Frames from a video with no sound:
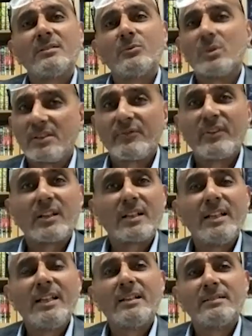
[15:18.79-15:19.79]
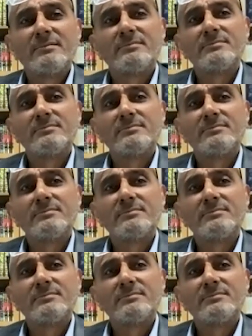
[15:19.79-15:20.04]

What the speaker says: was a faqih